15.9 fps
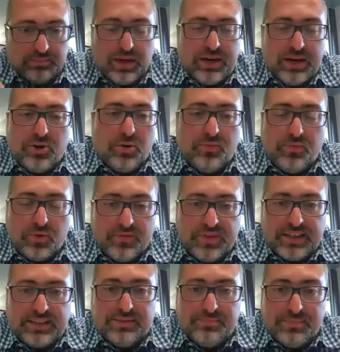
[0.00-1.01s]
I know for a
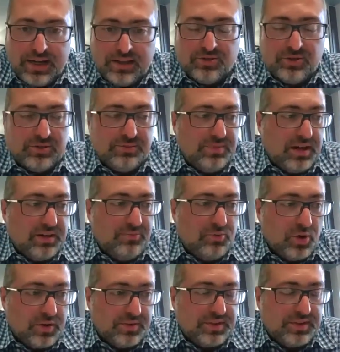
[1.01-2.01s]
fact in Belgium, I
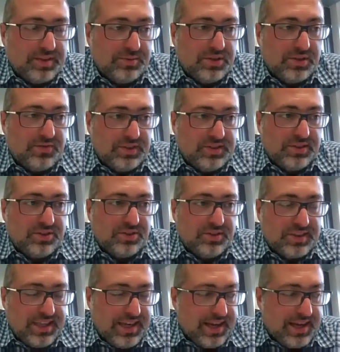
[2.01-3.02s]
work with some of the
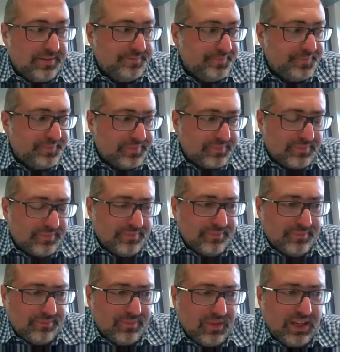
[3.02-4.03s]
physicians there,
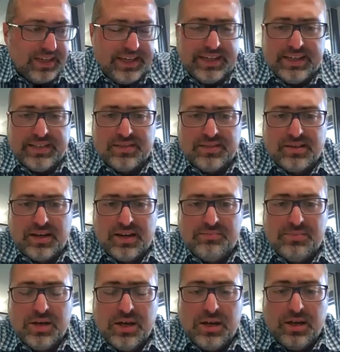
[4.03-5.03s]
is
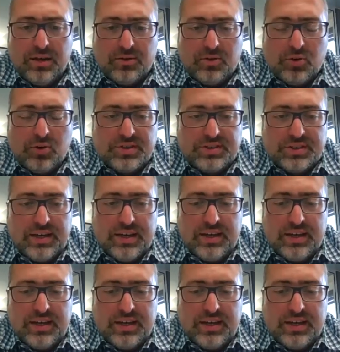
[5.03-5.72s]
of course